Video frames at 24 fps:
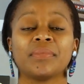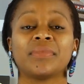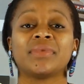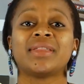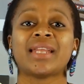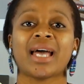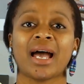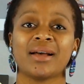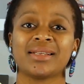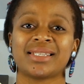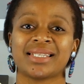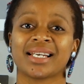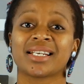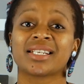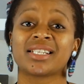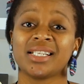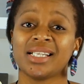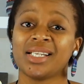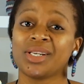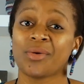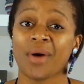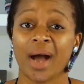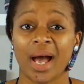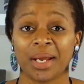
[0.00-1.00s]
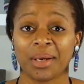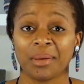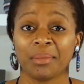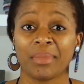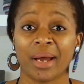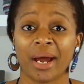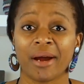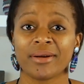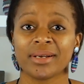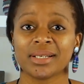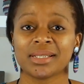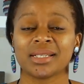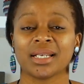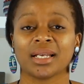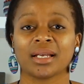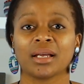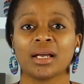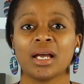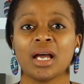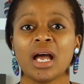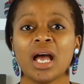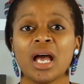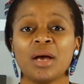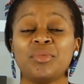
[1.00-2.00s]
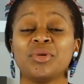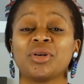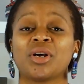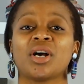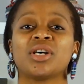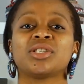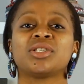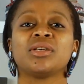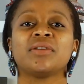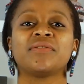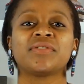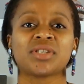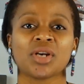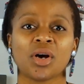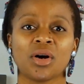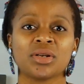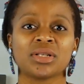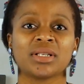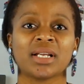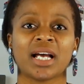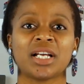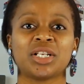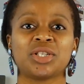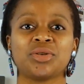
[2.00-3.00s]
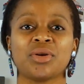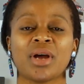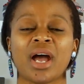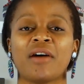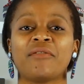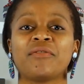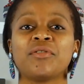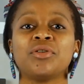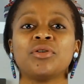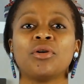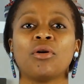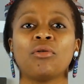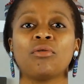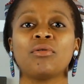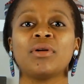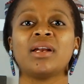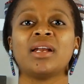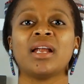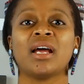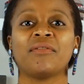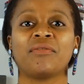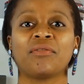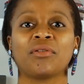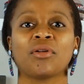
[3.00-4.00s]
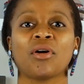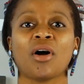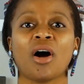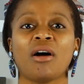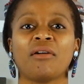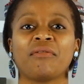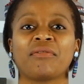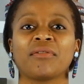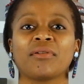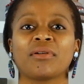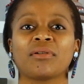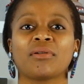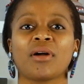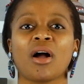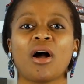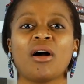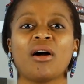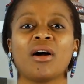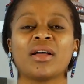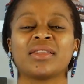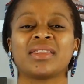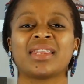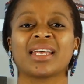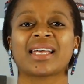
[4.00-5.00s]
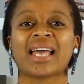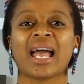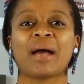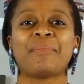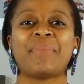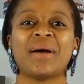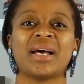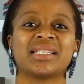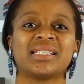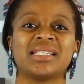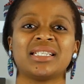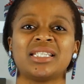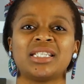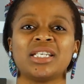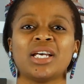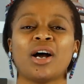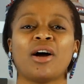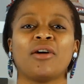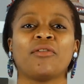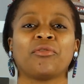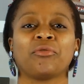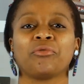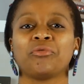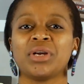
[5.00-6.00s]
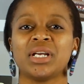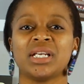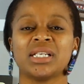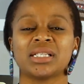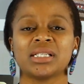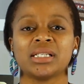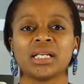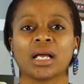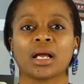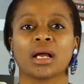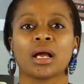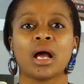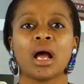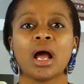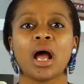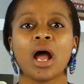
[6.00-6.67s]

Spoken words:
Now it's actually quite embarrassing because you've shown that you have no level of the capacity of reasoning,